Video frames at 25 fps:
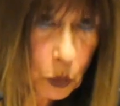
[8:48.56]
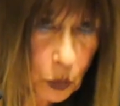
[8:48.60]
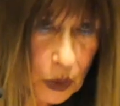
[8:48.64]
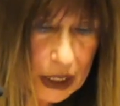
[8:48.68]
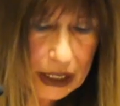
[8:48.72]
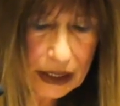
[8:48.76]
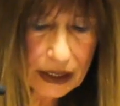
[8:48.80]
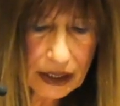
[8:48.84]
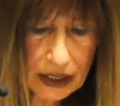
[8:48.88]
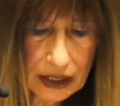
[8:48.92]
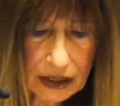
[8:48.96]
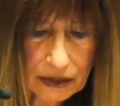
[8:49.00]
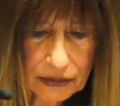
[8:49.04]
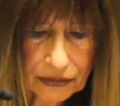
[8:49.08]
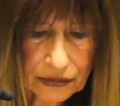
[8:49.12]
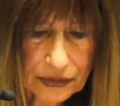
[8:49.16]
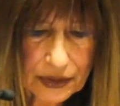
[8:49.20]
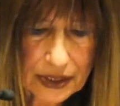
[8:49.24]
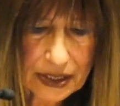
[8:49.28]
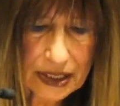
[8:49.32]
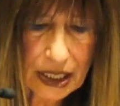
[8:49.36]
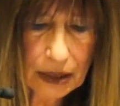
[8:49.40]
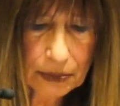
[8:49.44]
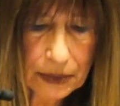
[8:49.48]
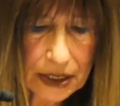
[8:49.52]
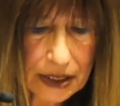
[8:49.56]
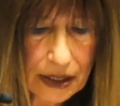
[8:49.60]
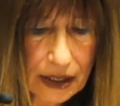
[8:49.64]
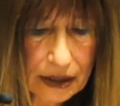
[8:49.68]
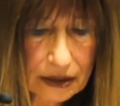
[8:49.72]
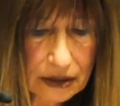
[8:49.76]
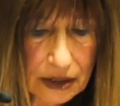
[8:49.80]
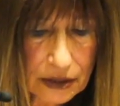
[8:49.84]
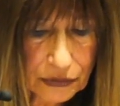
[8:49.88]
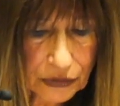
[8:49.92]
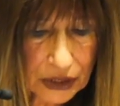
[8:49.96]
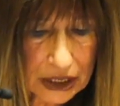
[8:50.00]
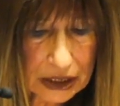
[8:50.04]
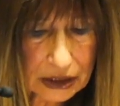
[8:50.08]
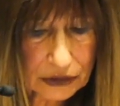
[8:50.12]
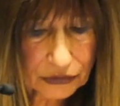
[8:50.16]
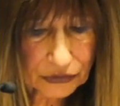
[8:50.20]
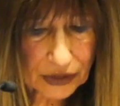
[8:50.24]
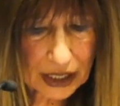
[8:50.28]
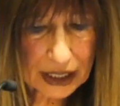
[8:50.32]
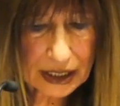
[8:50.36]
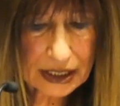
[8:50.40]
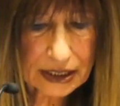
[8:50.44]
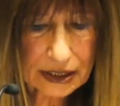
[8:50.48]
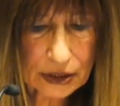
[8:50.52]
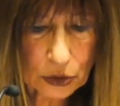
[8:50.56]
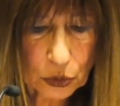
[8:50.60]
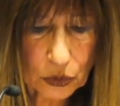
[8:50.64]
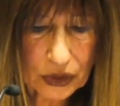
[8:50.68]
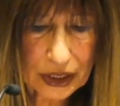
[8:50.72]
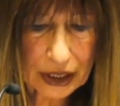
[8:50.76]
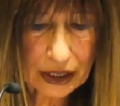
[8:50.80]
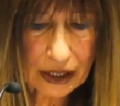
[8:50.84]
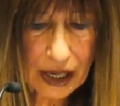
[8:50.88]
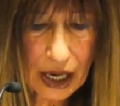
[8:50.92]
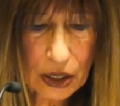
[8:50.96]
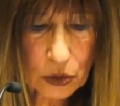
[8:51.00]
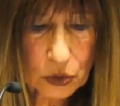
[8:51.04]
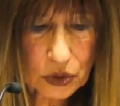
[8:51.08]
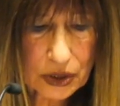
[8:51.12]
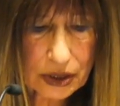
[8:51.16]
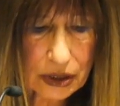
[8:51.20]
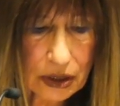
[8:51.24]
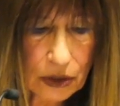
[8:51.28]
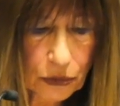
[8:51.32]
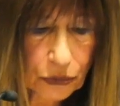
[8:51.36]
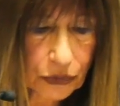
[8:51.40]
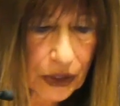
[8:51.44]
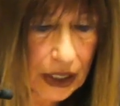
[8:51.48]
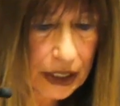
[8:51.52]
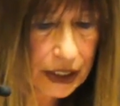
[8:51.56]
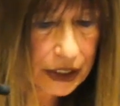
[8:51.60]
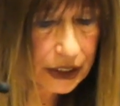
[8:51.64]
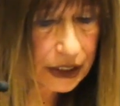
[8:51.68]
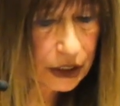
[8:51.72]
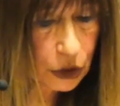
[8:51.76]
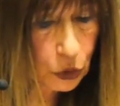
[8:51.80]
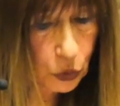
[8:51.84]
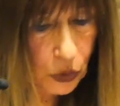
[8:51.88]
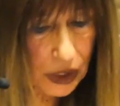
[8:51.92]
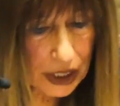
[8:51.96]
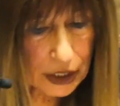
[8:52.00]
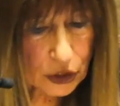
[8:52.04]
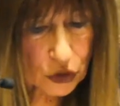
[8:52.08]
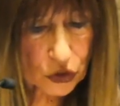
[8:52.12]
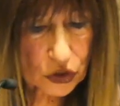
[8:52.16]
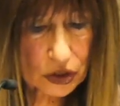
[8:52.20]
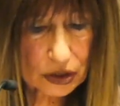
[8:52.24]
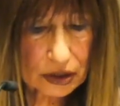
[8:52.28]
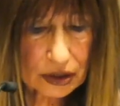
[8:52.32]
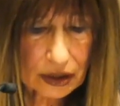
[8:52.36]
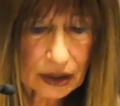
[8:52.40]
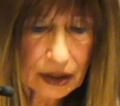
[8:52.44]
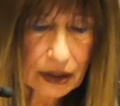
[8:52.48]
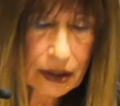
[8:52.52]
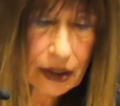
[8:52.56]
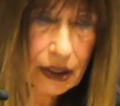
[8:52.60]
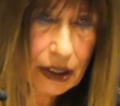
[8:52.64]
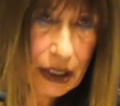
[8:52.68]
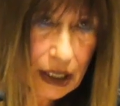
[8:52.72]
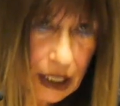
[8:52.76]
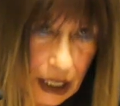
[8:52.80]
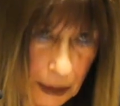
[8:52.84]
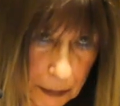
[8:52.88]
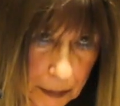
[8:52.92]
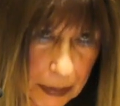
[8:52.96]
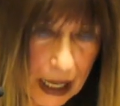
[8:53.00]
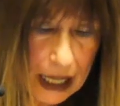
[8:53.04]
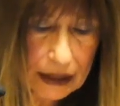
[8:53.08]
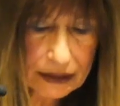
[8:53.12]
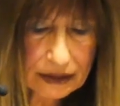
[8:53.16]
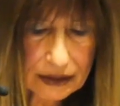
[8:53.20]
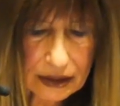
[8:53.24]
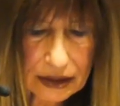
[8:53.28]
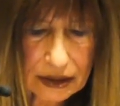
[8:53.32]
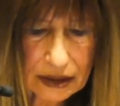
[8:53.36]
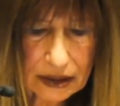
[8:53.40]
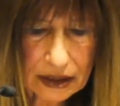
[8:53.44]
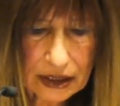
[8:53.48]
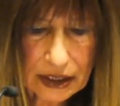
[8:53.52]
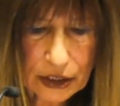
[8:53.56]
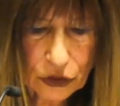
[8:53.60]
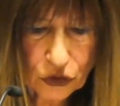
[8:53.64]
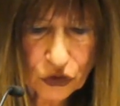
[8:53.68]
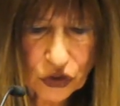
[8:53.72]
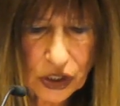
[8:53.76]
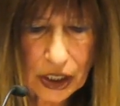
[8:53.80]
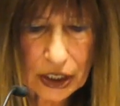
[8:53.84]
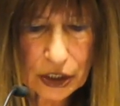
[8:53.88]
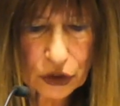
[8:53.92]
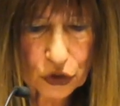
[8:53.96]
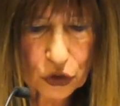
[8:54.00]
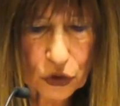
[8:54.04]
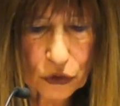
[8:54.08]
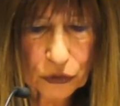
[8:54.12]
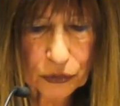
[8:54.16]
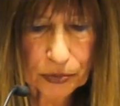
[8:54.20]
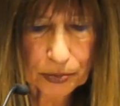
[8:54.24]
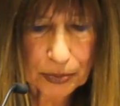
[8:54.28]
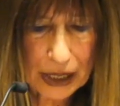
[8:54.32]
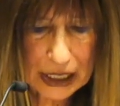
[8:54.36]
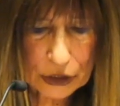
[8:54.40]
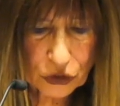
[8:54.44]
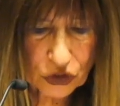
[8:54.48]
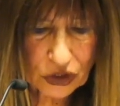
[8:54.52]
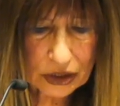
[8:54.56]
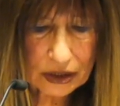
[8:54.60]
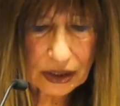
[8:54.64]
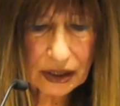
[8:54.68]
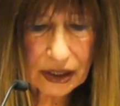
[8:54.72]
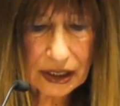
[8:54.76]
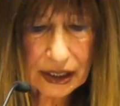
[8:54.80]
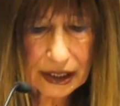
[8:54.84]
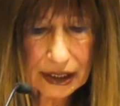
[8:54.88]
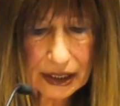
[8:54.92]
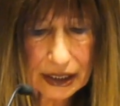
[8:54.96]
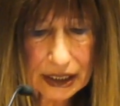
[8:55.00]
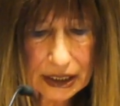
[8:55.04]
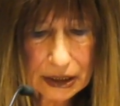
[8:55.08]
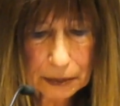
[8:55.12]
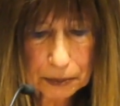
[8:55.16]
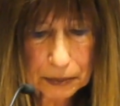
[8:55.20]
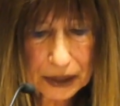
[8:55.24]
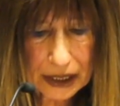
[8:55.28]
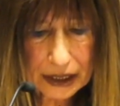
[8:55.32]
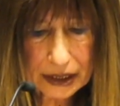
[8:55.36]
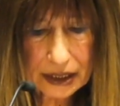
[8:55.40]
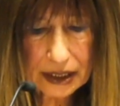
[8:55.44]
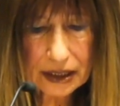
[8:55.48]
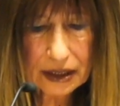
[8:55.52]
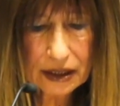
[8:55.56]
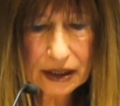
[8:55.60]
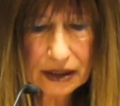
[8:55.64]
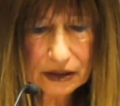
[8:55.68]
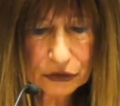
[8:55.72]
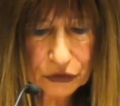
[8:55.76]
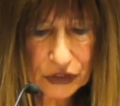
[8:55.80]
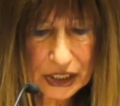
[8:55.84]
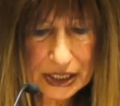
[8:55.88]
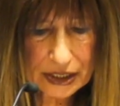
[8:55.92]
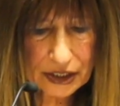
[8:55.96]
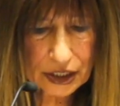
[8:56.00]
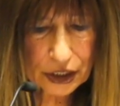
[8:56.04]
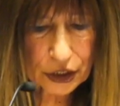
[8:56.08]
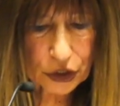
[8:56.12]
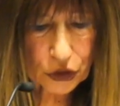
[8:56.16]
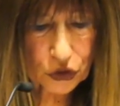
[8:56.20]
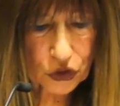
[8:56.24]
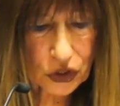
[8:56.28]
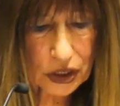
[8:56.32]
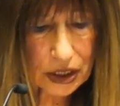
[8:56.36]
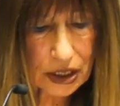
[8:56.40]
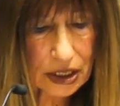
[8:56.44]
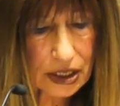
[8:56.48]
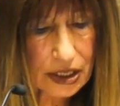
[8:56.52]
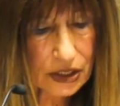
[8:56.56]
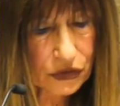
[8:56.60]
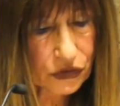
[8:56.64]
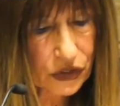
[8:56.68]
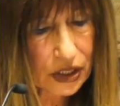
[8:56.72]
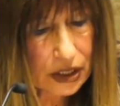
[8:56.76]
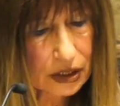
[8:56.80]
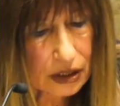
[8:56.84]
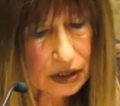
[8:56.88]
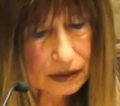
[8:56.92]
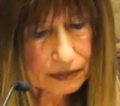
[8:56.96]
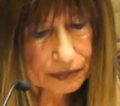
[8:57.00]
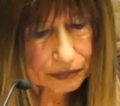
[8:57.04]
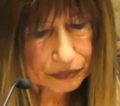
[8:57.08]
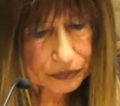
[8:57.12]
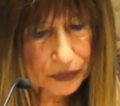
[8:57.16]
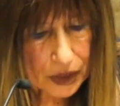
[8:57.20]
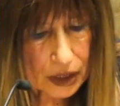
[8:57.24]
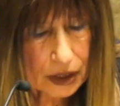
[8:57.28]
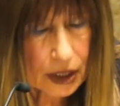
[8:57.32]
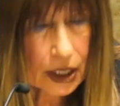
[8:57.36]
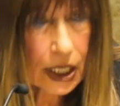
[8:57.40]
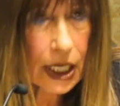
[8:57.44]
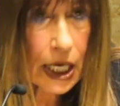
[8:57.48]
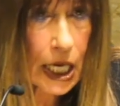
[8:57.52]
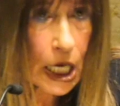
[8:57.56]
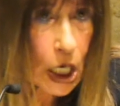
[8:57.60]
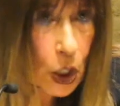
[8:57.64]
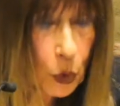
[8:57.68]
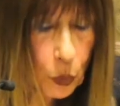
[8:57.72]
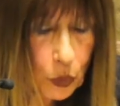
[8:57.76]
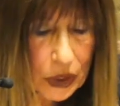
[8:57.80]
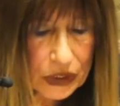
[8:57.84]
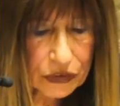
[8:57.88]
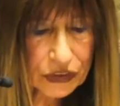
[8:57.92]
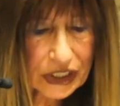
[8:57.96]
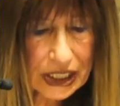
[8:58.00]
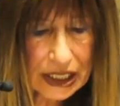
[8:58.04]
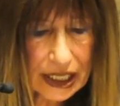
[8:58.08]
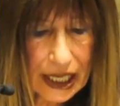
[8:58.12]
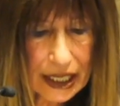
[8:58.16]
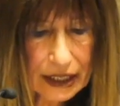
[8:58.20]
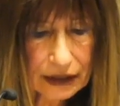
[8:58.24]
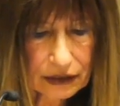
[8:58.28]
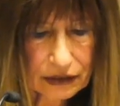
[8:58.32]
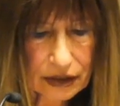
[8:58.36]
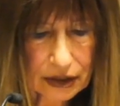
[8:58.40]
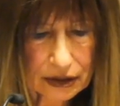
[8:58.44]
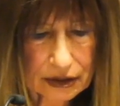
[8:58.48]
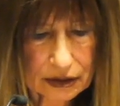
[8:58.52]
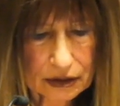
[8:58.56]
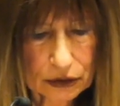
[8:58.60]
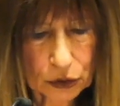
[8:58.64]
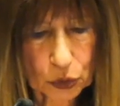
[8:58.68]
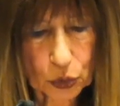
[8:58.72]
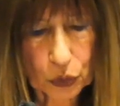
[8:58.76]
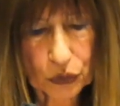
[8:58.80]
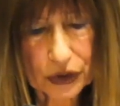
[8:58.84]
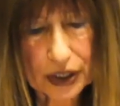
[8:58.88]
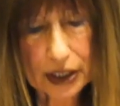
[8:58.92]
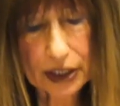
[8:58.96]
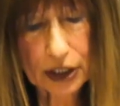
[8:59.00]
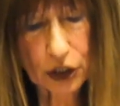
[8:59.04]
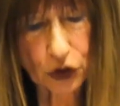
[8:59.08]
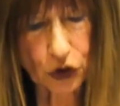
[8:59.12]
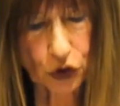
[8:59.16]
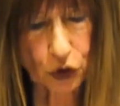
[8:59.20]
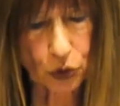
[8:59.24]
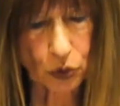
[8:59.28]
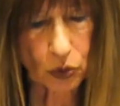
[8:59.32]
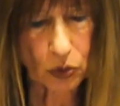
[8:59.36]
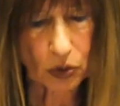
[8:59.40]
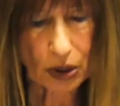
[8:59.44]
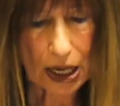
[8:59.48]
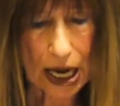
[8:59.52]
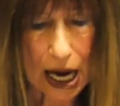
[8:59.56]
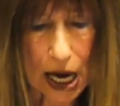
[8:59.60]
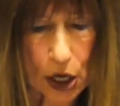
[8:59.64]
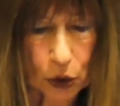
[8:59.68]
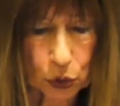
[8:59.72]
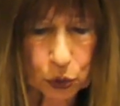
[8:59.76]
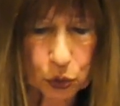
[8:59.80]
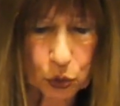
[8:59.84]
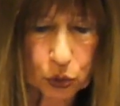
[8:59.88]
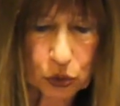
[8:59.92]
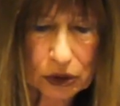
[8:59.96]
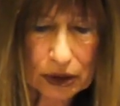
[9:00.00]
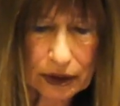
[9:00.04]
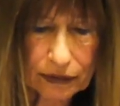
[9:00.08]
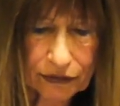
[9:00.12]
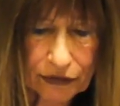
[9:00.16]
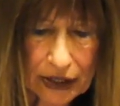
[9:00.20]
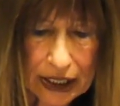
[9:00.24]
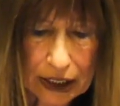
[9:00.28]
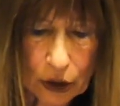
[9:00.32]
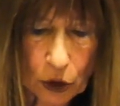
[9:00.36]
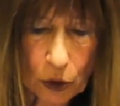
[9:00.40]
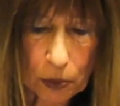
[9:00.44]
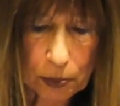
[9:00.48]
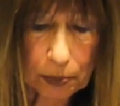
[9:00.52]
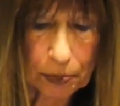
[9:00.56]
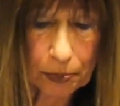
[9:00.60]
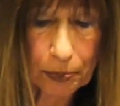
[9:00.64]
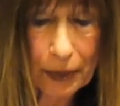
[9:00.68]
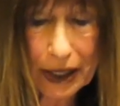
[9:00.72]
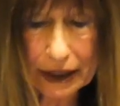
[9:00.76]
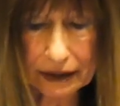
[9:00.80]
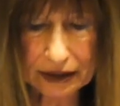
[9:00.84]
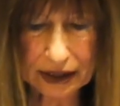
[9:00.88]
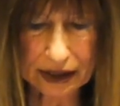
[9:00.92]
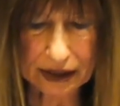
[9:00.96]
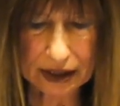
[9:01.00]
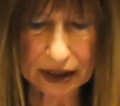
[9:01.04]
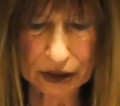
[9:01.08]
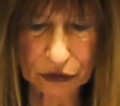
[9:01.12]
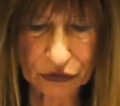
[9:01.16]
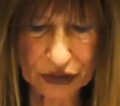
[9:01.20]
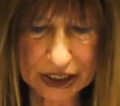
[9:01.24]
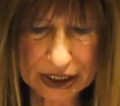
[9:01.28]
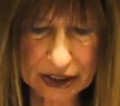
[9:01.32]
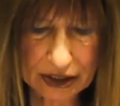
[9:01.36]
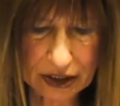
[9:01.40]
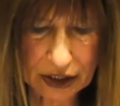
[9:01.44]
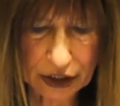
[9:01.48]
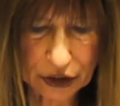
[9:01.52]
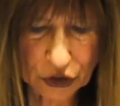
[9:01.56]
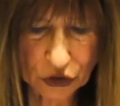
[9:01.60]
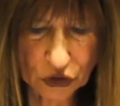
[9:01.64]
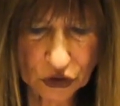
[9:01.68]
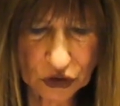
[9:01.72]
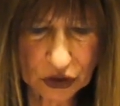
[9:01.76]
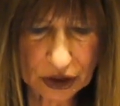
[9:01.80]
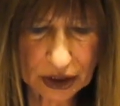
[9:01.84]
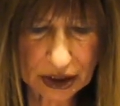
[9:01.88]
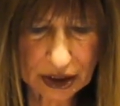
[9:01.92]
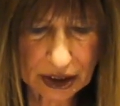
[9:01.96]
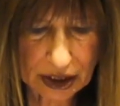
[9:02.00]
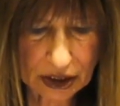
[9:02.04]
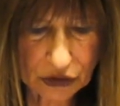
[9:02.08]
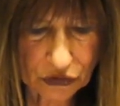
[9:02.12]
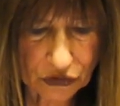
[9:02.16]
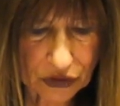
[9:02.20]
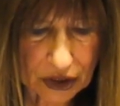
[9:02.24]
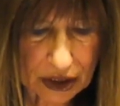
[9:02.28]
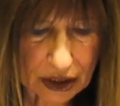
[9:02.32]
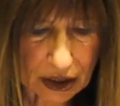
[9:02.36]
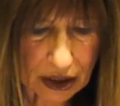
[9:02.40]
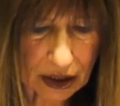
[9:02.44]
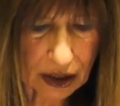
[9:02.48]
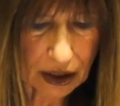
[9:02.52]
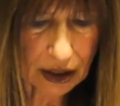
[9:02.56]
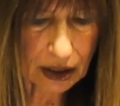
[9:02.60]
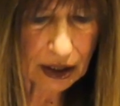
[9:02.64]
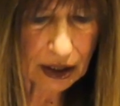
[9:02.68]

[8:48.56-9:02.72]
We give some scientific advice to the Council of Higher Education, a body in charge of budgeting and planning research in Israel. We related to the issue how to develop medical research in Israel,